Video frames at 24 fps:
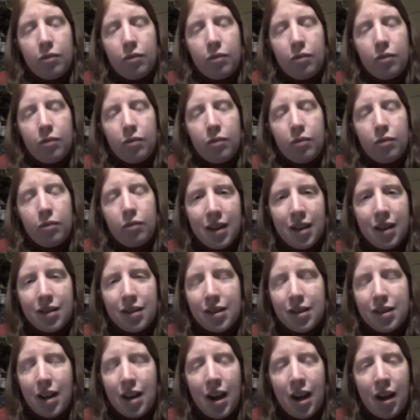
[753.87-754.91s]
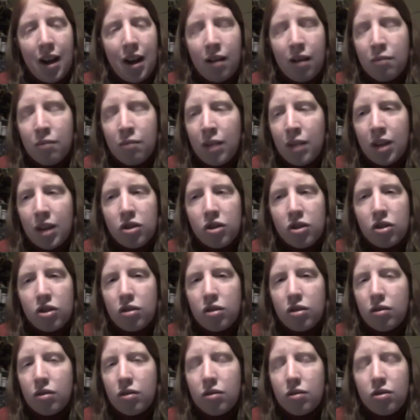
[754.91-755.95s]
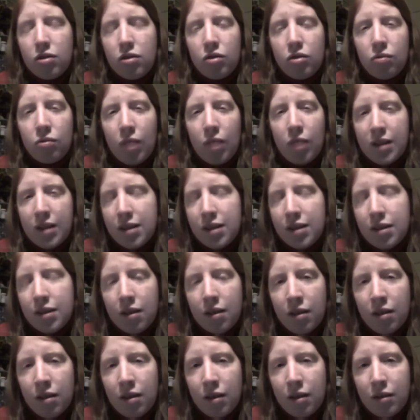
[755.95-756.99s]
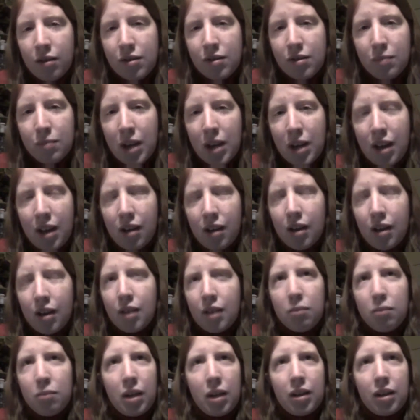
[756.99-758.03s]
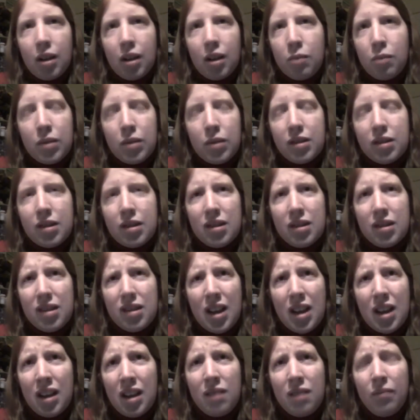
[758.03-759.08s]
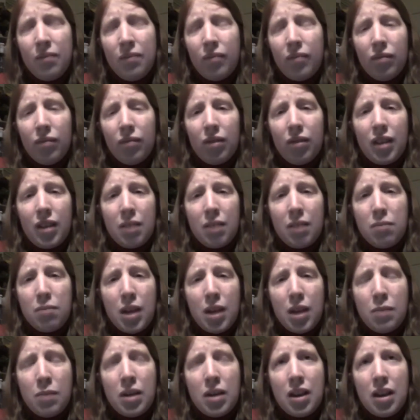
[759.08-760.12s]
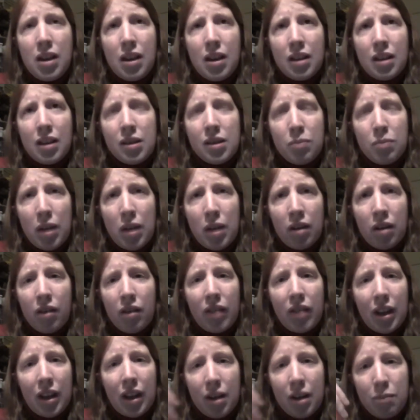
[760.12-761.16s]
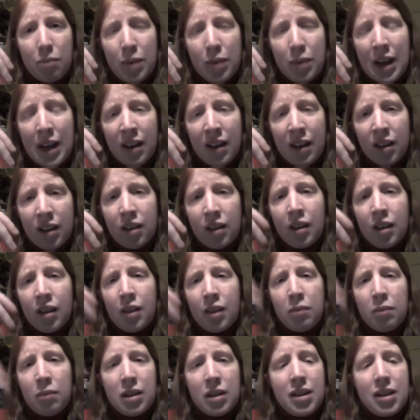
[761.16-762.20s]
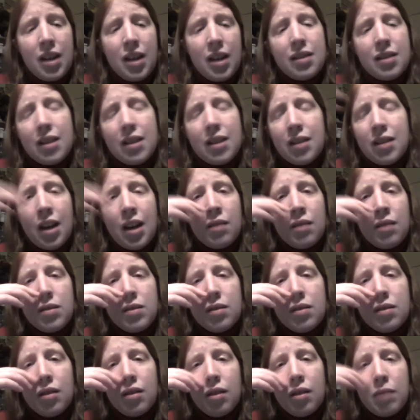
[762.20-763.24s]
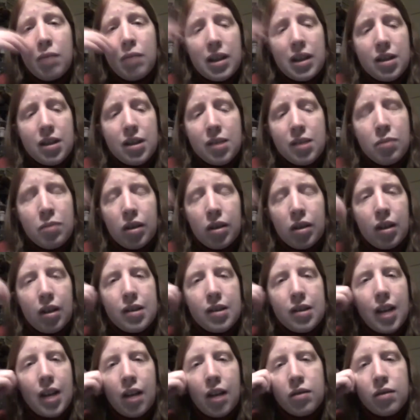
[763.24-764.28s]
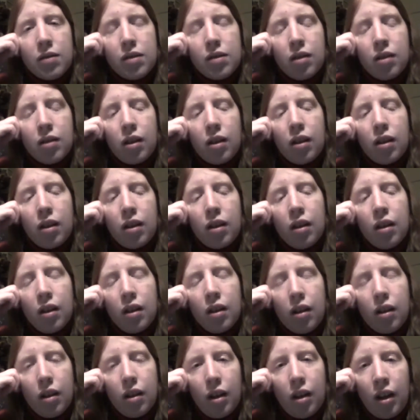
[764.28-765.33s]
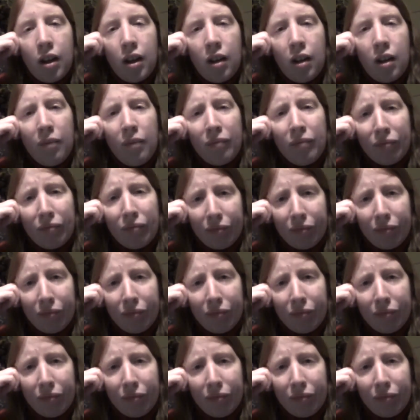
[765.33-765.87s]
to realize how much stress it's caused me. My therapist has said that maybe it's better if I cut back. My DSS counselor, my disabilities counselor, um,